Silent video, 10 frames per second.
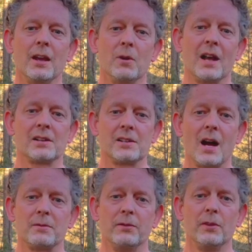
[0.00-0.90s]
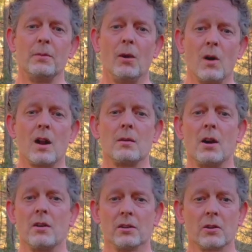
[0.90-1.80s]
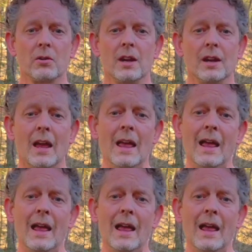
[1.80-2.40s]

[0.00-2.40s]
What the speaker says: when I stop to fill my water bottle at a creek,